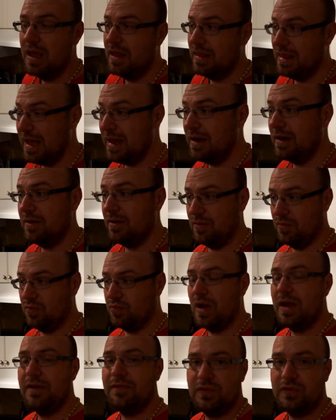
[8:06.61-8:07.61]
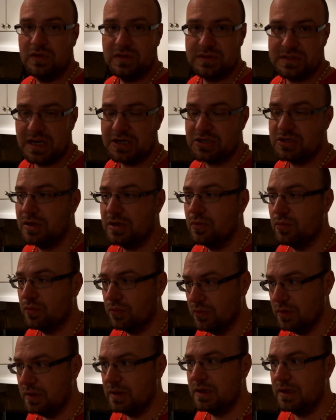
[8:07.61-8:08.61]
That rifle is actually
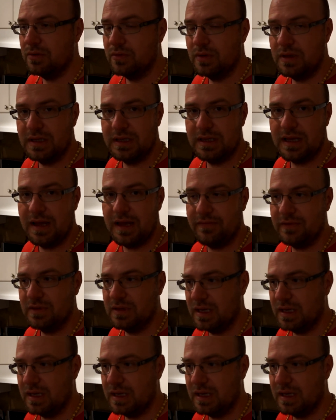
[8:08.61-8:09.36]
really, really heavy.